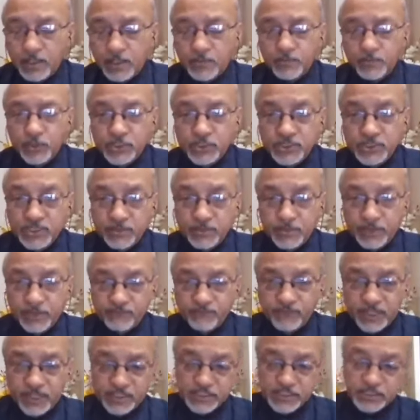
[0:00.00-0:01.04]
positive
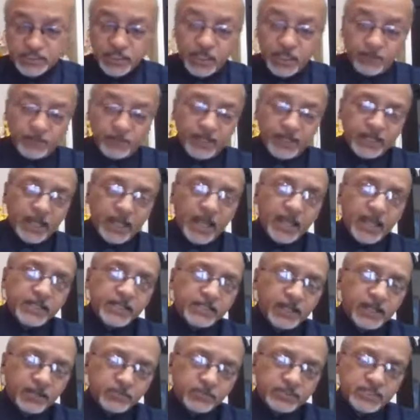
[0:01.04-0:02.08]
effects, but I
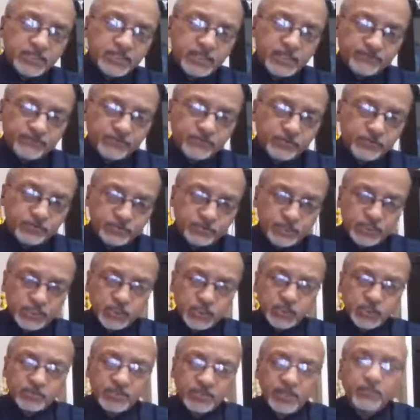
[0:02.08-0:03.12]
doubt that if you
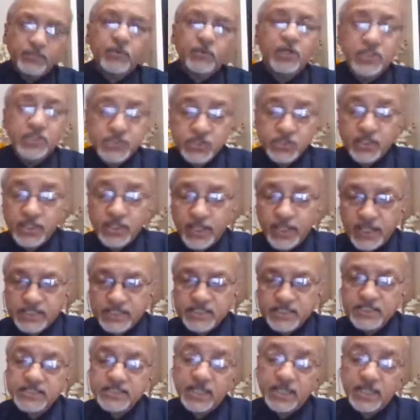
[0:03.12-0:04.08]
consume them also in excess,